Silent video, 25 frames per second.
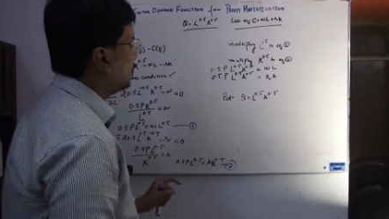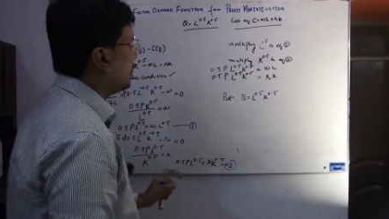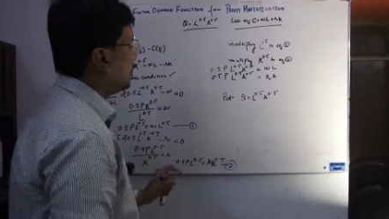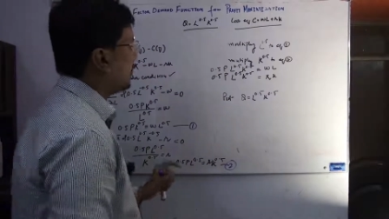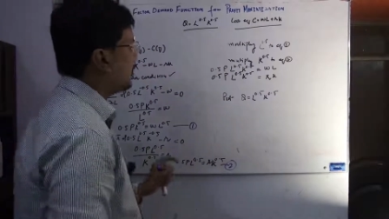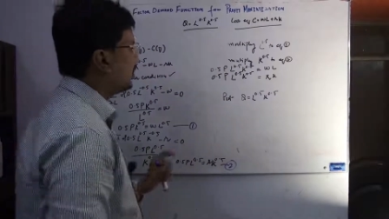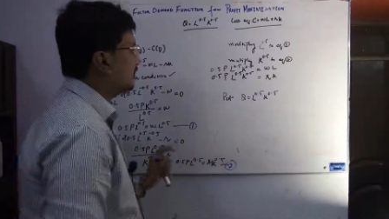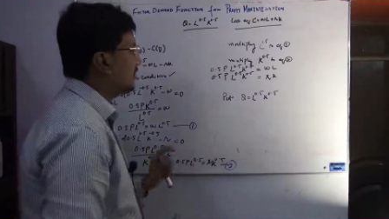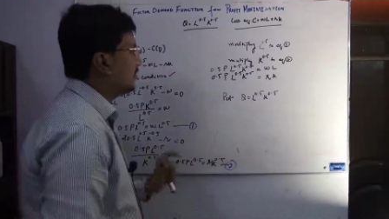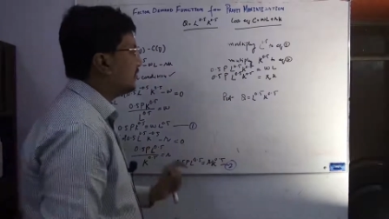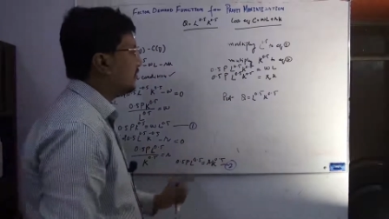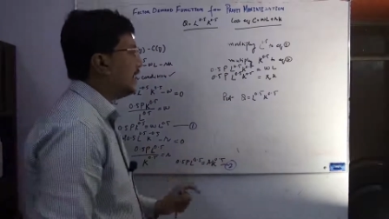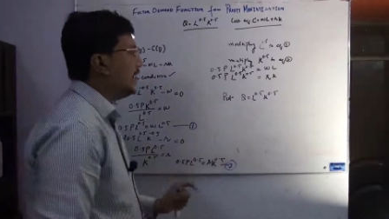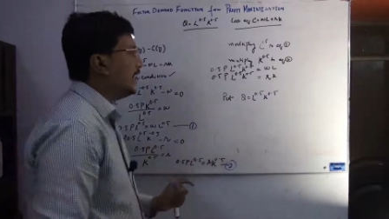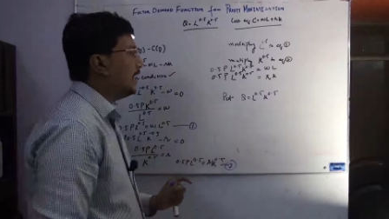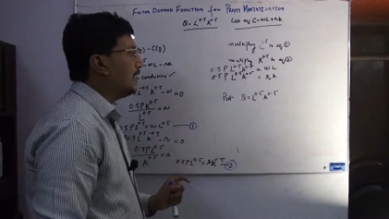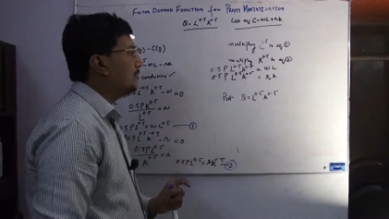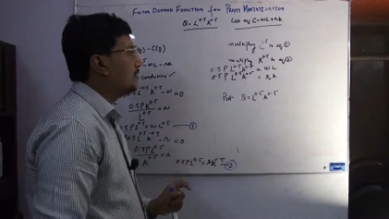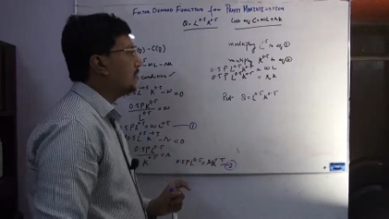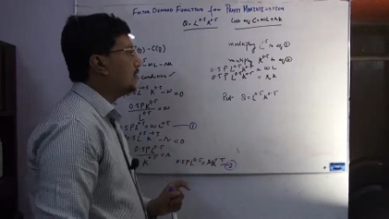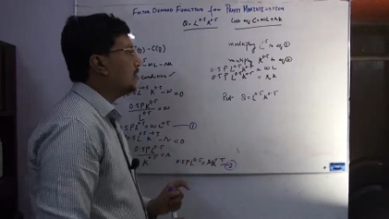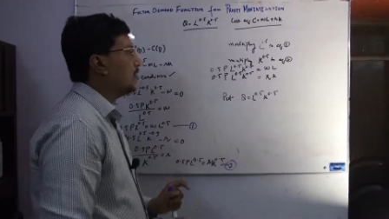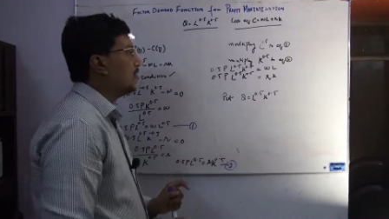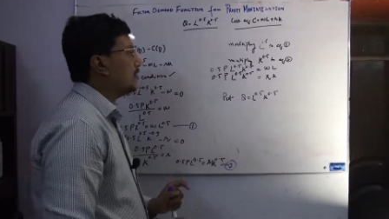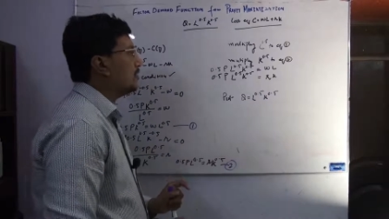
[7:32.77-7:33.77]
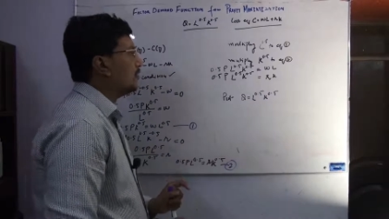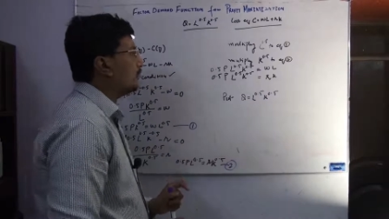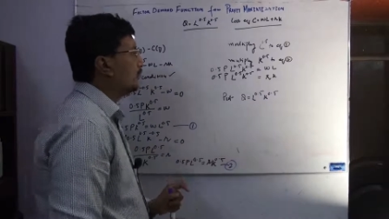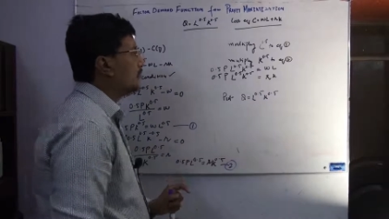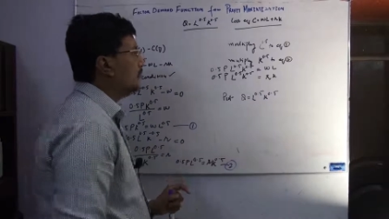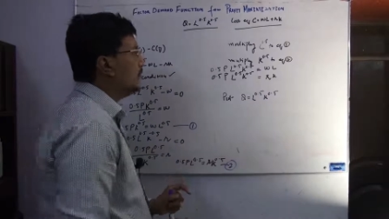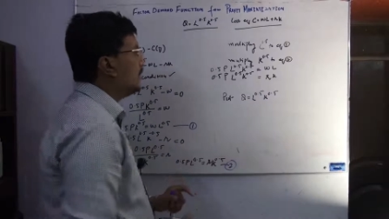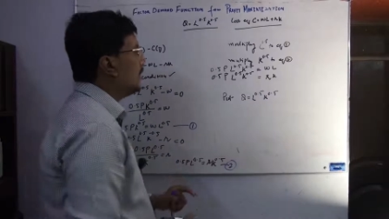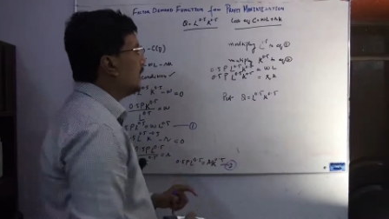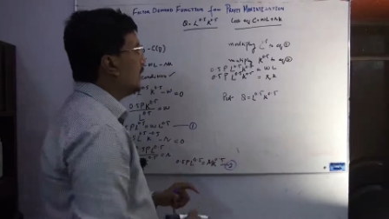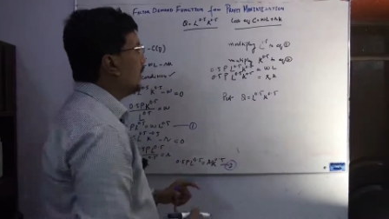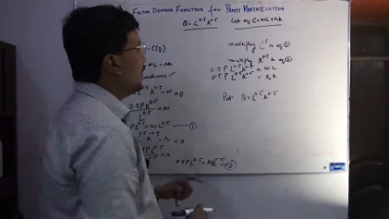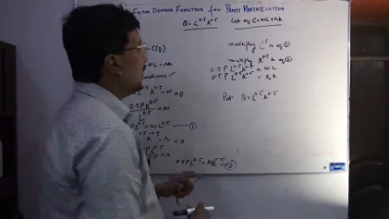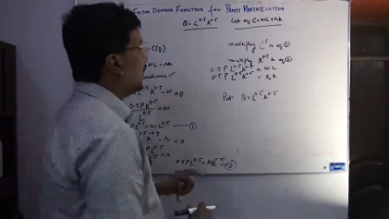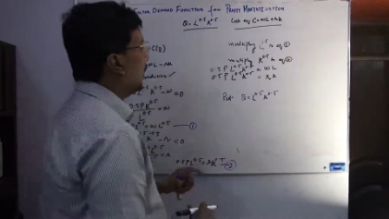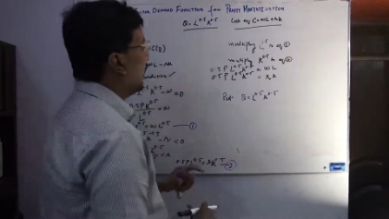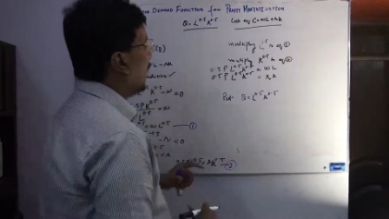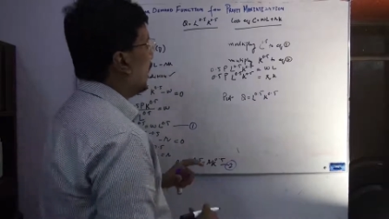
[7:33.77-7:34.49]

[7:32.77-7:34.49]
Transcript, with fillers: just divide because we